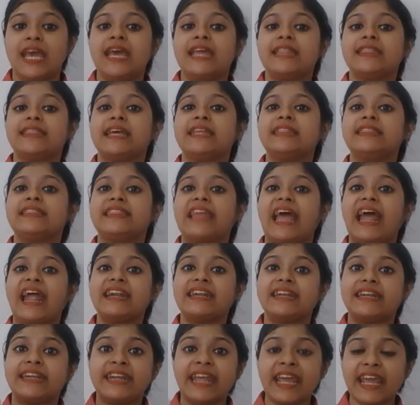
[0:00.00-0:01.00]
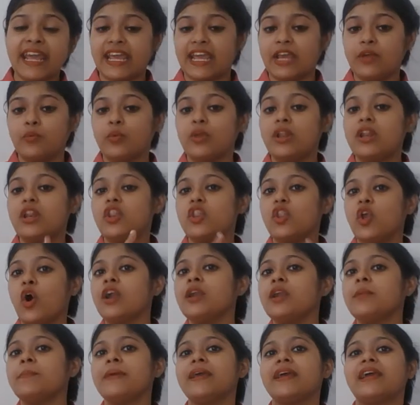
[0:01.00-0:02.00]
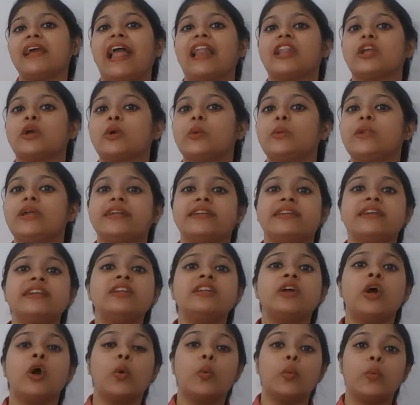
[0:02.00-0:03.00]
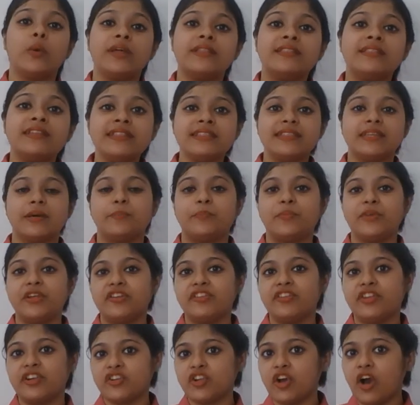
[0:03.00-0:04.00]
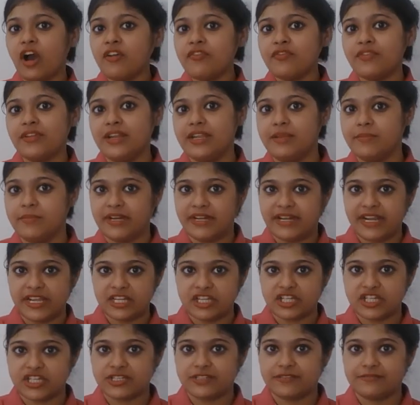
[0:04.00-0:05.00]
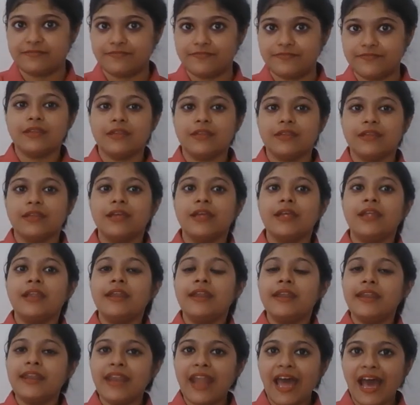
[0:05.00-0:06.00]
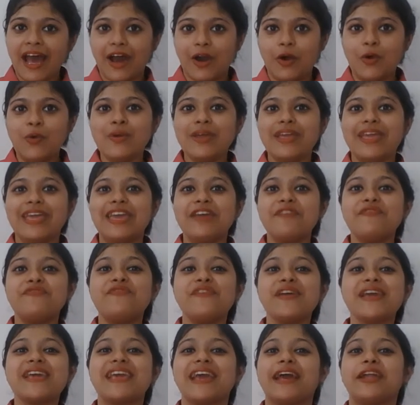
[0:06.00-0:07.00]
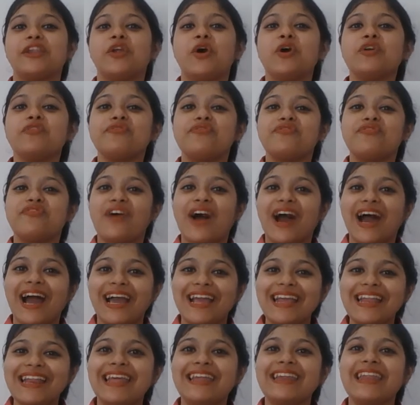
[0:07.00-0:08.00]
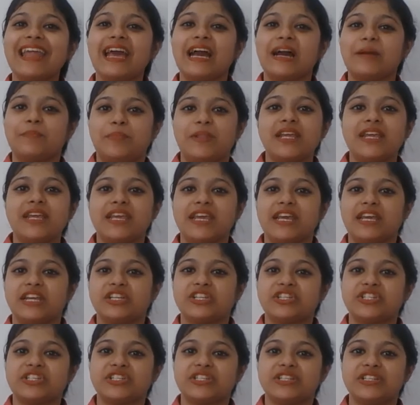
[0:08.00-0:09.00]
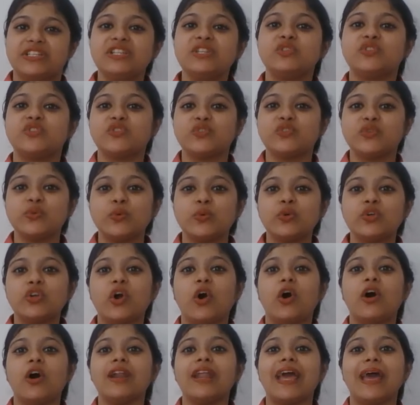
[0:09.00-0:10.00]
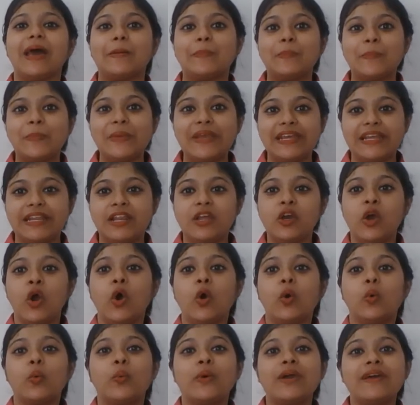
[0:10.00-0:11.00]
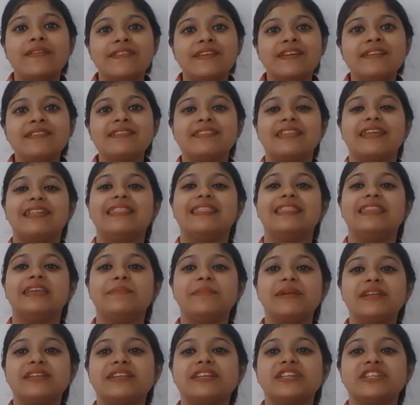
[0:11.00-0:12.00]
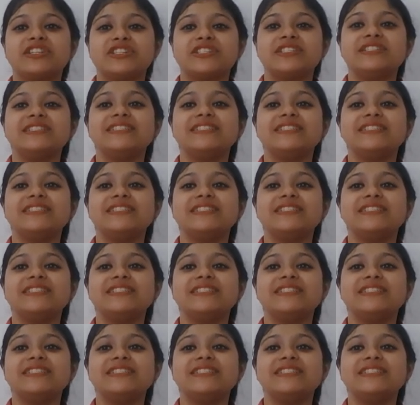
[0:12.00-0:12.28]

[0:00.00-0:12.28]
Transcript: then that day will not be calculated within the period of limitation. Now, if we cannot file an application, suit or appeal within the limitation